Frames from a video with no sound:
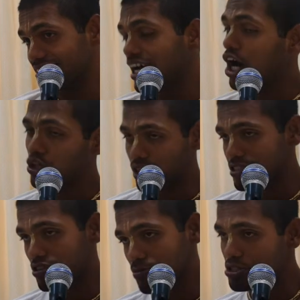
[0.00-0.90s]
Heart
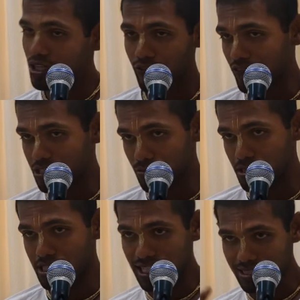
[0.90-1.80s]
transformation, life
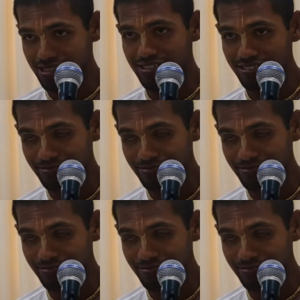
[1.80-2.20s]
transformation. Next.